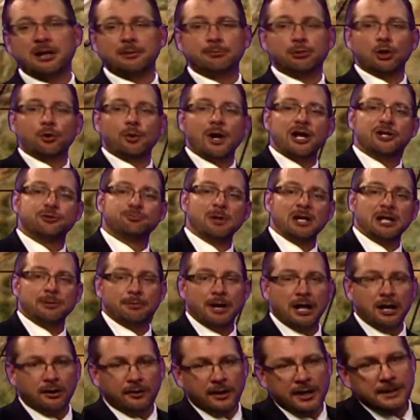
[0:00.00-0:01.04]
blue H mean,
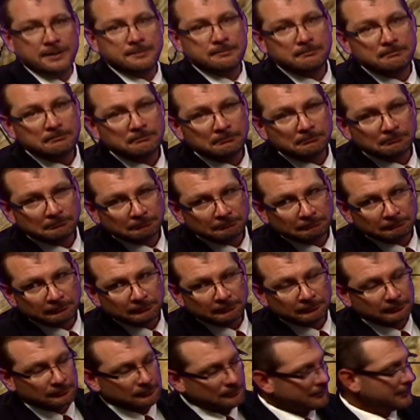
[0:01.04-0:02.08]
Maryland?
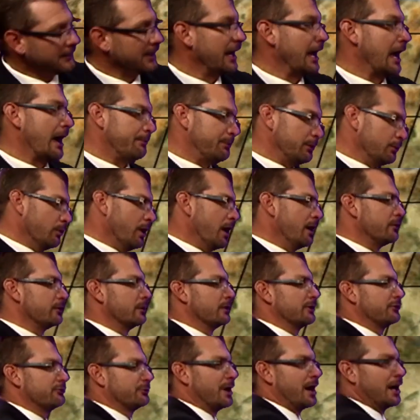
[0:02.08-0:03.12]
Happy weather.
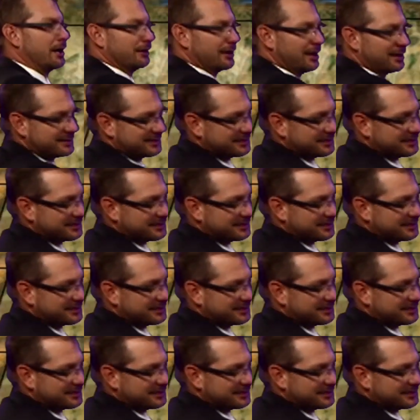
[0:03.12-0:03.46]
That's right. Lots of